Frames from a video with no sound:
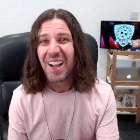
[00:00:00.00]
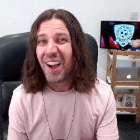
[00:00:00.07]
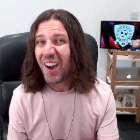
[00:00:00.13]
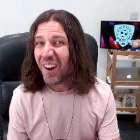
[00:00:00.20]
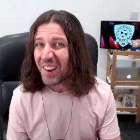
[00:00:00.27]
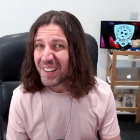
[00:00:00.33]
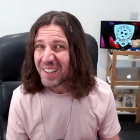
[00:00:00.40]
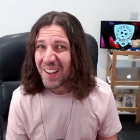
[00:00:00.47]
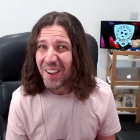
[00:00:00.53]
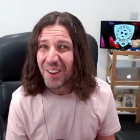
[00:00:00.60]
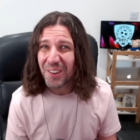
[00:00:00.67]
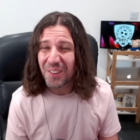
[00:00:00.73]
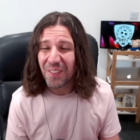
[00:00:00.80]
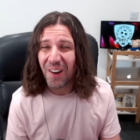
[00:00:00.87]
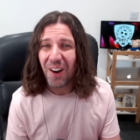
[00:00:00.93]
I don't
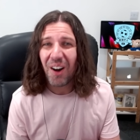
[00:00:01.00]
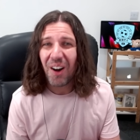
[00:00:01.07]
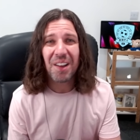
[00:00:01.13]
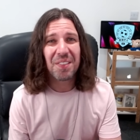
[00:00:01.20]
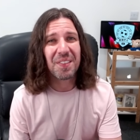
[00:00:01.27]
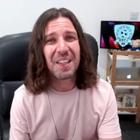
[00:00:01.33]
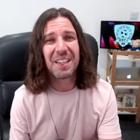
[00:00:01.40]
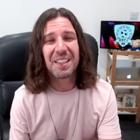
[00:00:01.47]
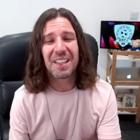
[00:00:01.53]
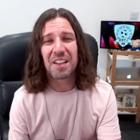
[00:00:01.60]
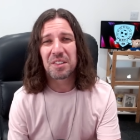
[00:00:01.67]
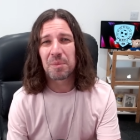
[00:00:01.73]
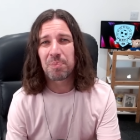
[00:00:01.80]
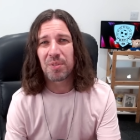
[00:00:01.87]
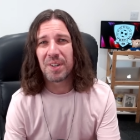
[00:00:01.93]
know. I think
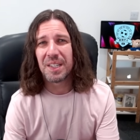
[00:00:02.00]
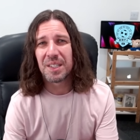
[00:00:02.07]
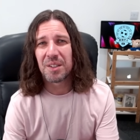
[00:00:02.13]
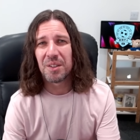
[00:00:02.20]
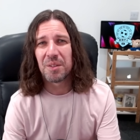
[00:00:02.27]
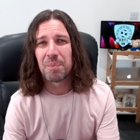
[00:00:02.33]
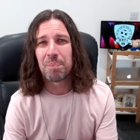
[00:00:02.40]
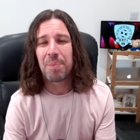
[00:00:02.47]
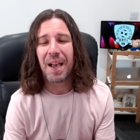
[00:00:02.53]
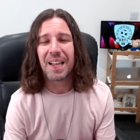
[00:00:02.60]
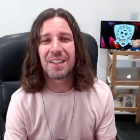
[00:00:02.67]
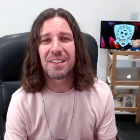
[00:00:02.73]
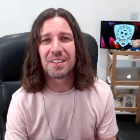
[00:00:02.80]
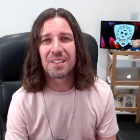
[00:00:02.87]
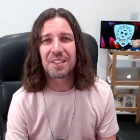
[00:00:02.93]
that's a pretty good
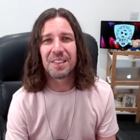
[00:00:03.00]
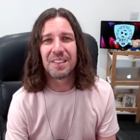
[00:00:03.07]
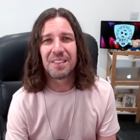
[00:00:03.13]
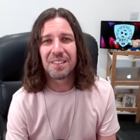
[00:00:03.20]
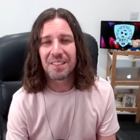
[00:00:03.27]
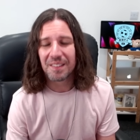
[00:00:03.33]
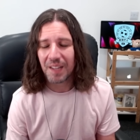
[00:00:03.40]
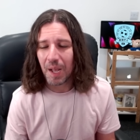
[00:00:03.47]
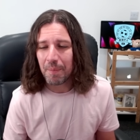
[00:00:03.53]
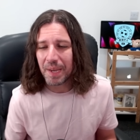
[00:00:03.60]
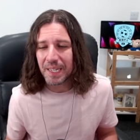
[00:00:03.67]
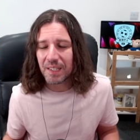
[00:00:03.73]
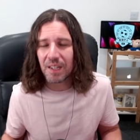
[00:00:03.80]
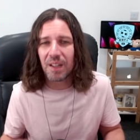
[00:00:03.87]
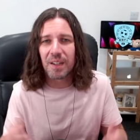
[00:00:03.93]
balance. And I
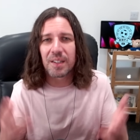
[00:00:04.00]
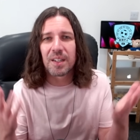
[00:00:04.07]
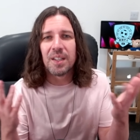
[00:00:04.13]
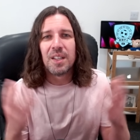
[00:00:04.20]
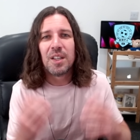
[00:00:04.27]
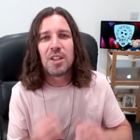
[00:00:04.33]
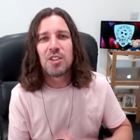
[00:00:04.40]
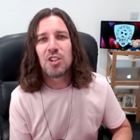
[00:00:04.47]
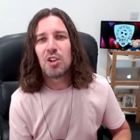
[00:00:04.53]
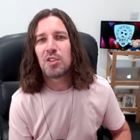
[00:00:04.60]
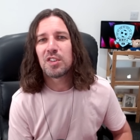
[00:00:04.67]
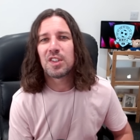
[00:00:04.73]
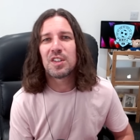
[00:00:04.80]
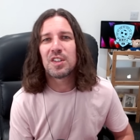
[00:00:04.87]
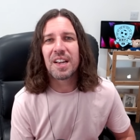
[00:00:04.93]
mean, look, you
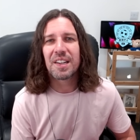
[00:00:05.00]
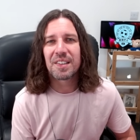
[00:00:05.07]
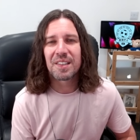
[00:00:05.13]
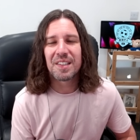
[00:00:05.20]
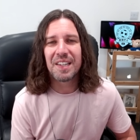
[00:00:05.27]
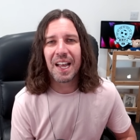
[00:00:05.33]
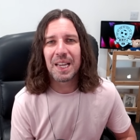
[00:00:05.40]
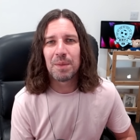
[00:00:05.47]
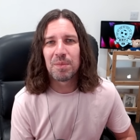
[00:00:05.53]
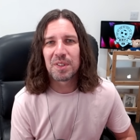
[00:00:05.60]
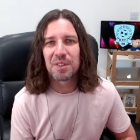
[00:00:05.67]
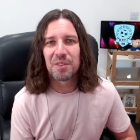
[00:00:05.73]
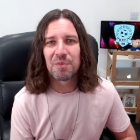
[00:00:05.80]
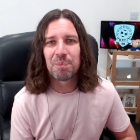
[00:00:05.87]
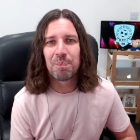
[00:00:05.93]
suggest names
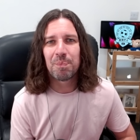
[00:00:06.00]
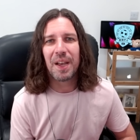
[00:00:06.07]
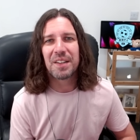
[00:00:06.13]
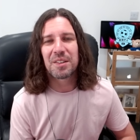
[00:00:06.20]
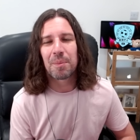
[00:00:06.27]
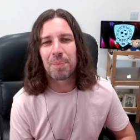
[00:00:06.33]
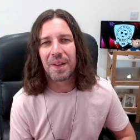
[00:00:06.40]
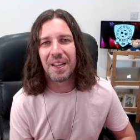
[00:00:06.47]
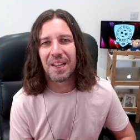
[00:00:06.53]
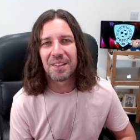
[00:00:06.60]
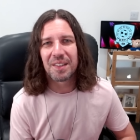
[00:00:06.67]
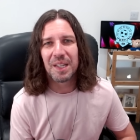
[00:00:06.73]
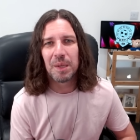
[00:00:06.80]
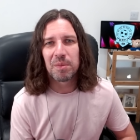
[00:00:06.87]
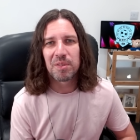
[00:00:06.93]
of better players
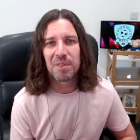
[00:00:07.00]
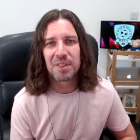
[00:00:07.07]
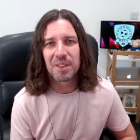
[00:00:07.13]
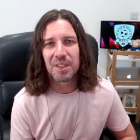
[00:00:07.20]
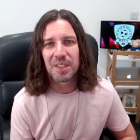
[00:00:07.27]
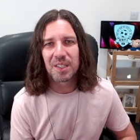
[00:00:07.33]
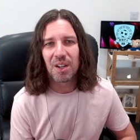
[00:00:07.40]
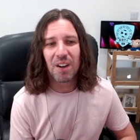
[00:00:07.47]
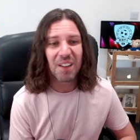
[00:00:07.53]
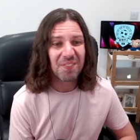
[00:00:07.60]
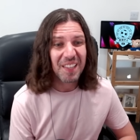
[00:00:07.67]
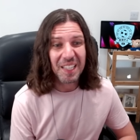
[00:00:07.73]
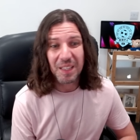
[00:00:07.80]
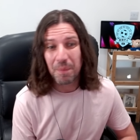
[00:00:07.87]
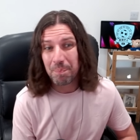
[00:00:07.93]
that Ipswich could have got. I
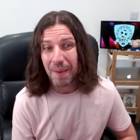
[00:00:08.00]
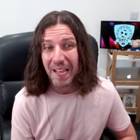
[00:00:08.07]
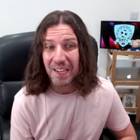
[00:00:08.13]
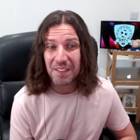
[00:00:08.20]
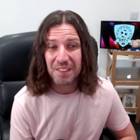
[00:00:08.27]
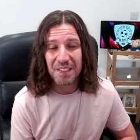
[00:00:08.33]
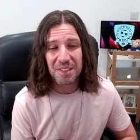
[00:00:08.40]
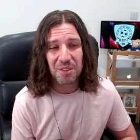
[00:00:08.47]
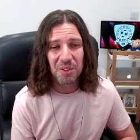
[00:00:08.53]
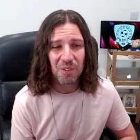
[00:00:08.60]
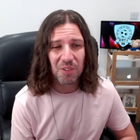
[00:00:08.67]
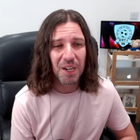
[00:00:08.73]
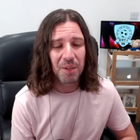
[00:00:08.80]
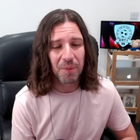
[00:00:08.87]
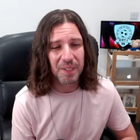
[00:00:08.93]
think the balance is all
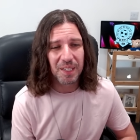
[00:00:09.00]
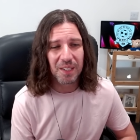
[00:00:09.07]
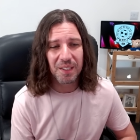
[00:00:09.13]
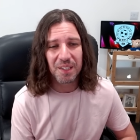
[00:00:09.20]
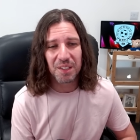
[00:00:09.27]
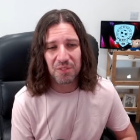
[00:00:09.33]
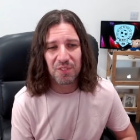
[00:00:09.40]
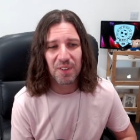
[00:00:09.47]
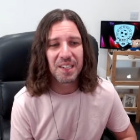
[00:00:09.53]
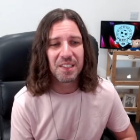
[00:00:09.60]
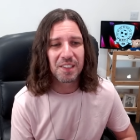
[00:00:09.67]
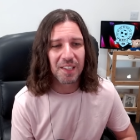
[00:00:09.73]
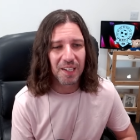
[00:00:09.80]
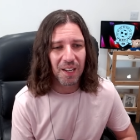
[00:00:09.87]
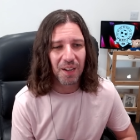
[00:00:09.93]
right when you look at the
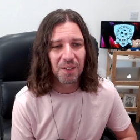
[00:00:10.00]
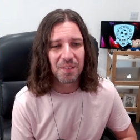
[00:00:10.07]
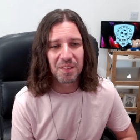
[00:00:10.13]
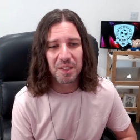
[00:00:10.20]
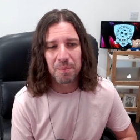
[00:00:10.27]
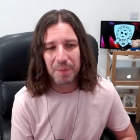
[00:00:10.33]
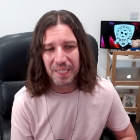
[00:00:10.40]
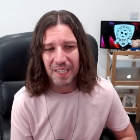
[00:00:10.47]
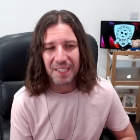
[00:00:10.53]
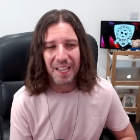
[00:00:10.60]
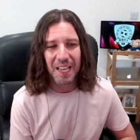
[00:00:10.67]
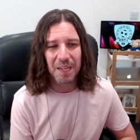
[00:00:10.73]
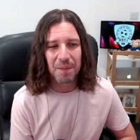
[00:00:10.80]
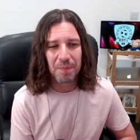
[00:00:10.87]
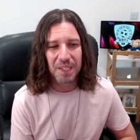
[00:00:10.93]
frees, the loans, the big
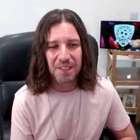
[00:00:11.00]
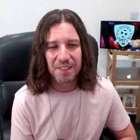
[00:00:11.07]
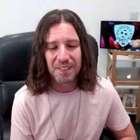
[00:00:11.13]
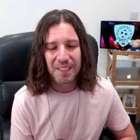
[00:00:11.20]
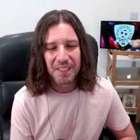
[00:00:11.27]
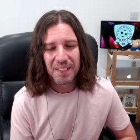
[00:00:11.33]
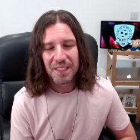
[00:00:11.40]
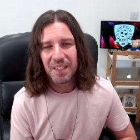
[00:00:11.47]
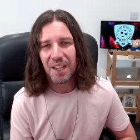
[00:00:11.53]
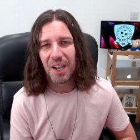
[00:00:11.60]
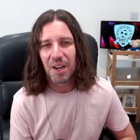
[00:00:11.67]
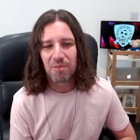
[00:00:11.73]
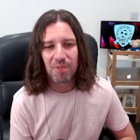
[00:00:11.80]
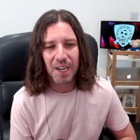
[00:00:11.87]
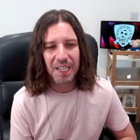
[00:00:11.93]
academies, uh,
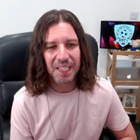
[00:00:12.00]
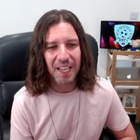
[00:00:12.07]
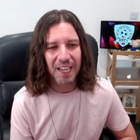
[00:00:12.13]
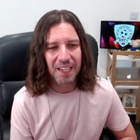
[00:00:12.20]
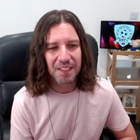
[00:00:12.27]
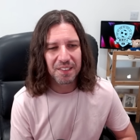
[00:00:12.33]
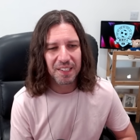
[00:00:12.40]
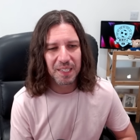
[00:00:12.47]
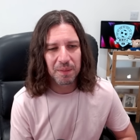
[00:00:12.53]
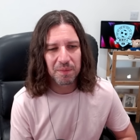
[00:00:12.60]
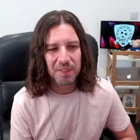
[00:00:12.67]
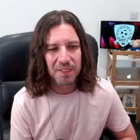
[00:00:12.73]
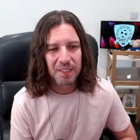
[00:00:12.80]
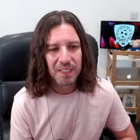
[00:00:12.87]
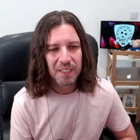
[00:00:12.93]
relegated teams,